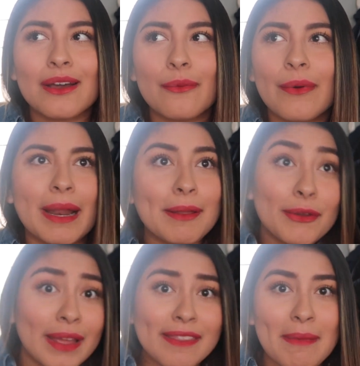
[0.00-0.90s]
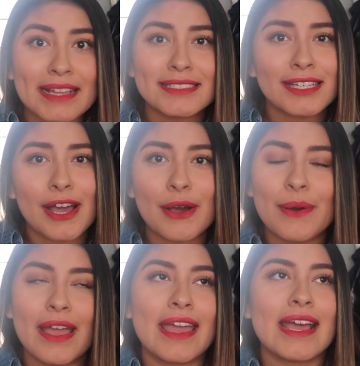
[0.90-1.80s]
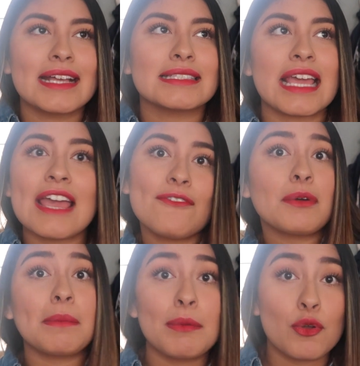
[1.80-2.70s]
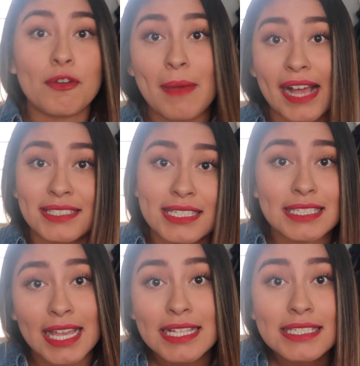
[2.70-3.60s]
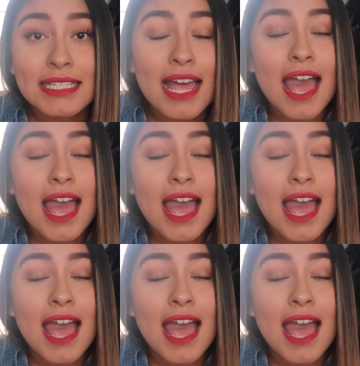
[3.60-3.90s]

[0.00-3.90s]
what I've been doing in Mexico and if I'm going to be moving back to the States.